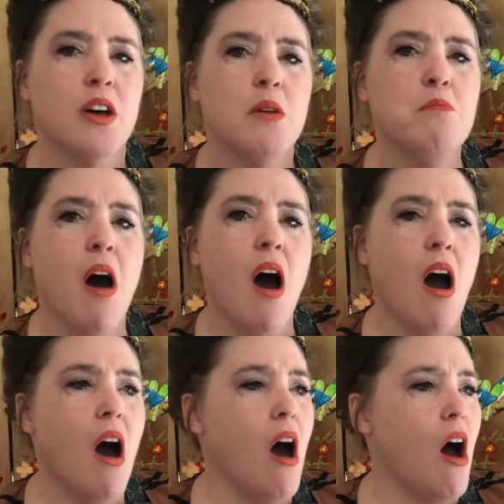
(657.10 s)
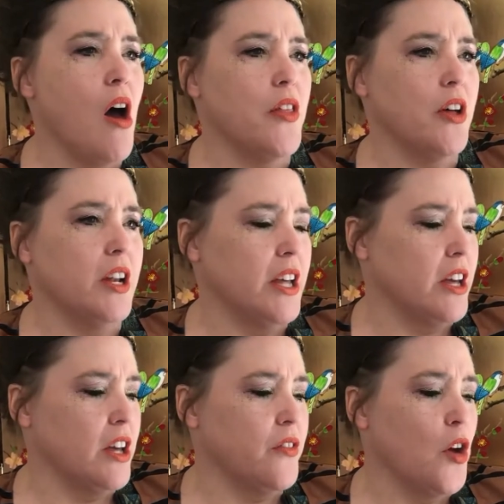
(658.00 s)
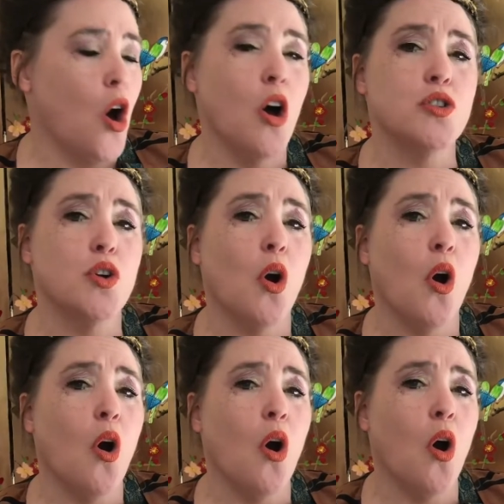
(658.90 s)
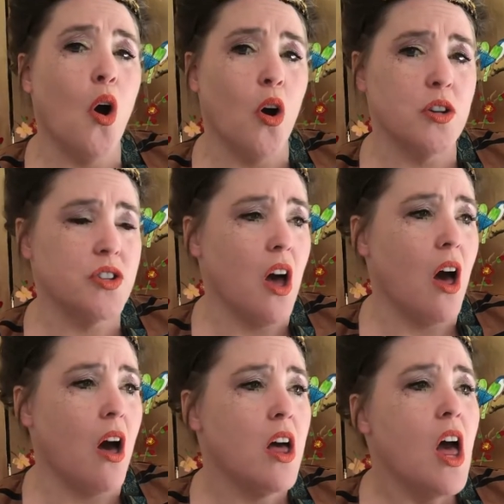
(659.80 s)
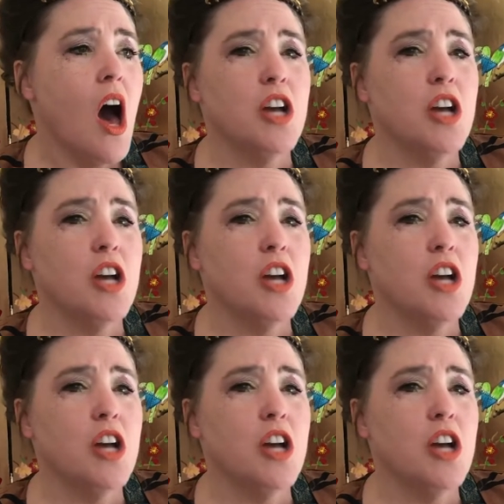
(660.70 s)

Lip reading: Mother, leave your daughter a